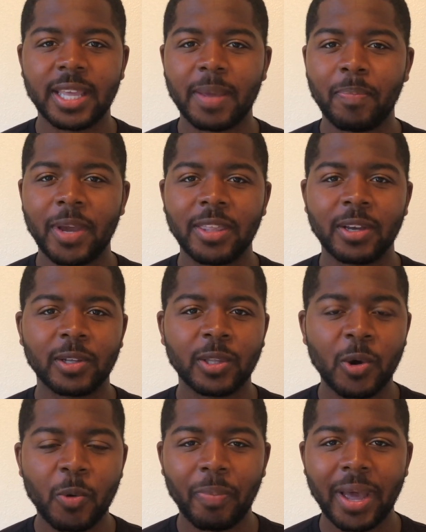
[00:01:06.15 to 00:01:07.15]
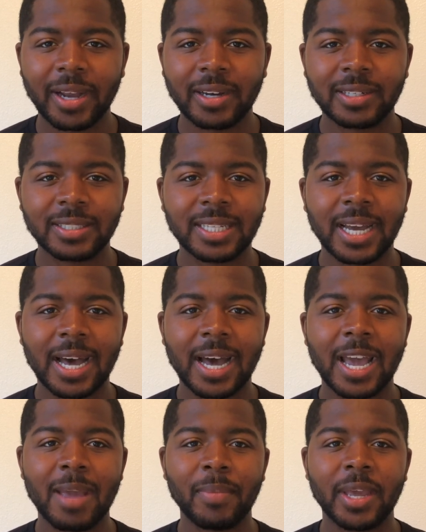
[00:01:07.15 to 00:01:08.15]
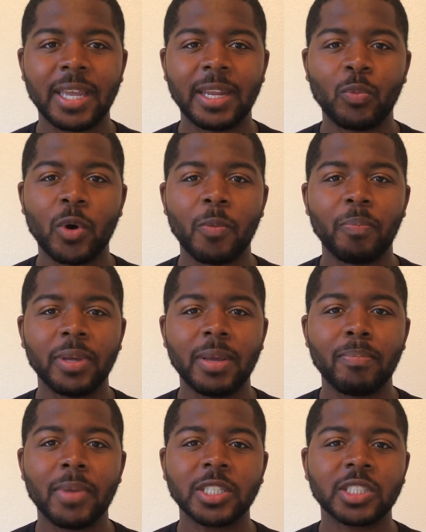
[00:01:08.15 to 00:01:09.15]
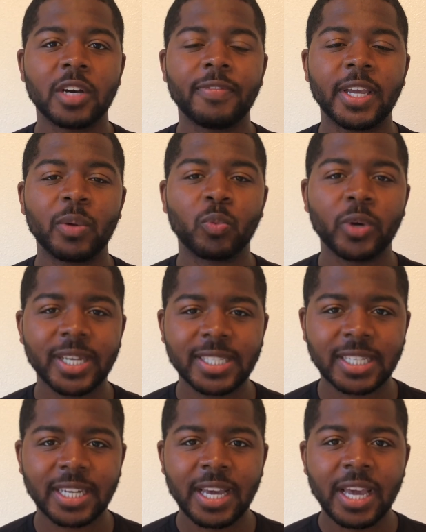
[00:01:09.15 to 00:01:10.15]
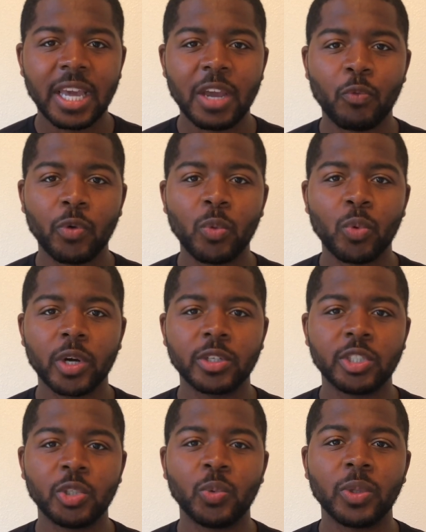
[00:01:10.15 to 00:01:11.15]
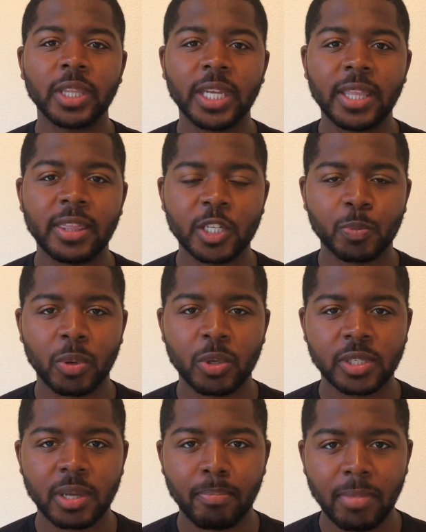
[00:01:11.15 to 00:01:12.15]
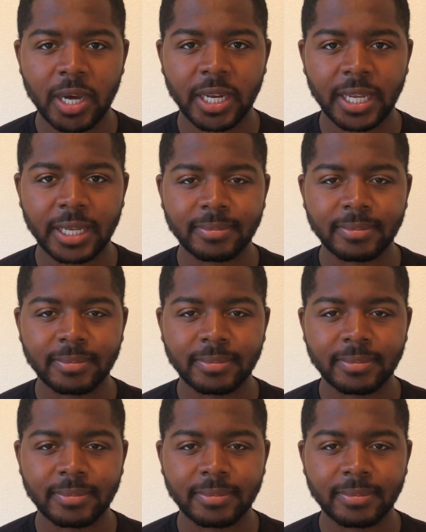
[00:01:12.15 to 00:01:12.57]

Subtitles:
They pay their loan back on time, and it won't be much of a risk if we were to lend this person money.